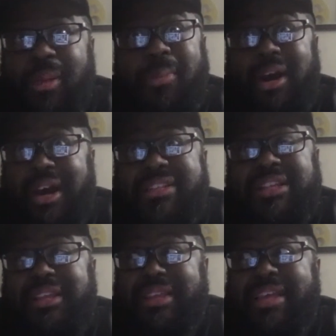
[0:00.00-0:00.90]
but
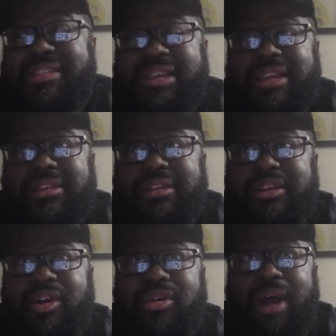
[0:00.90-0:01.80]
honestly, that's it.
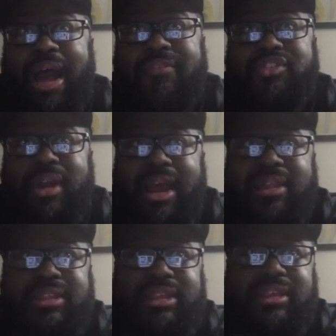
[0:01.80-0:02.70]
I've
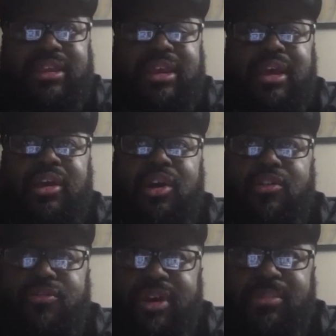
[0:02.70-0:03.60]
tried the
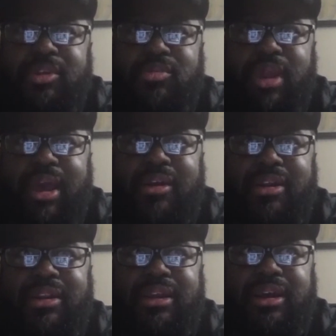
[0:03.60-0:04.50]
GoFundMe route
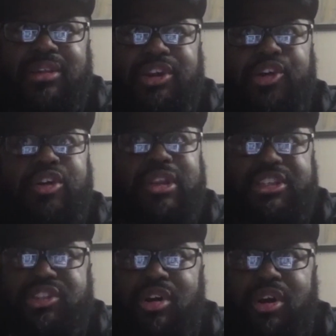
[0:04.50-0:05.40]
and the early
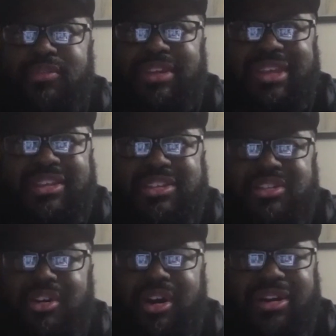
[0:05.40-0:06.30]
start of the
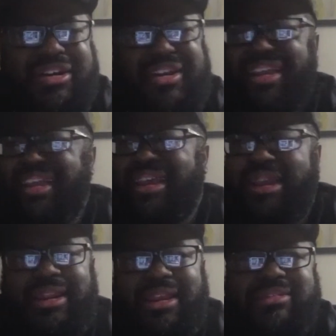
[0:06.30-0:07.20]
Kickstarter,
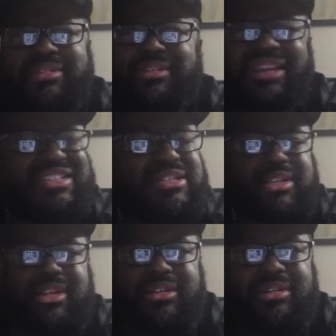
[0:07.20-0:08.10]
and it
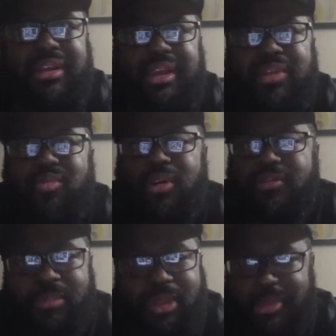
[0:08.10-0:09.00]
didn't work
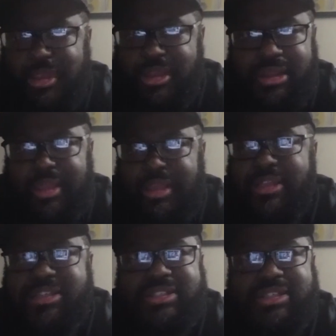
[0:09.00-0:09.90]
for me, man.
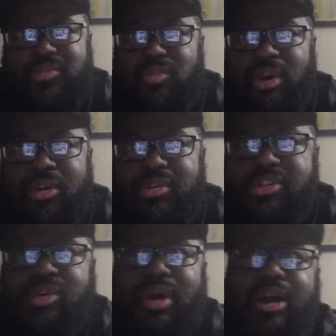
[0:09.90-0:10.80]
It just didn't work.
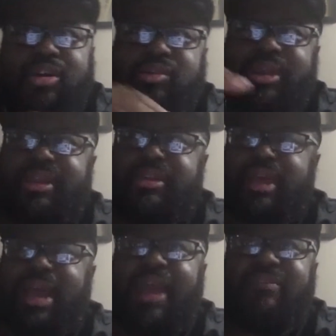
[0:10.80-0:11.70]
So I
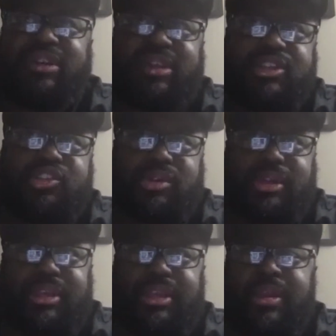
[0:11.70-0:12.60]
have a link
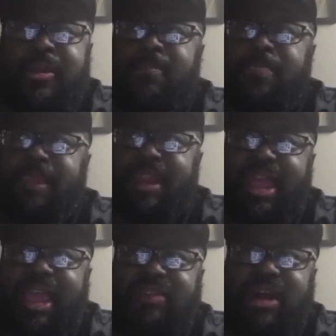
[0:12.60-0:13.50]
tree and I
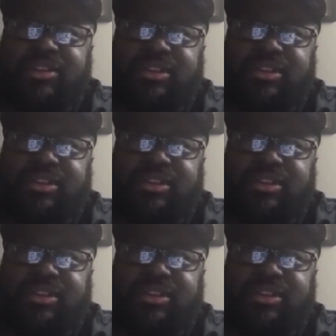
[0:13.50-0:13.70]
have all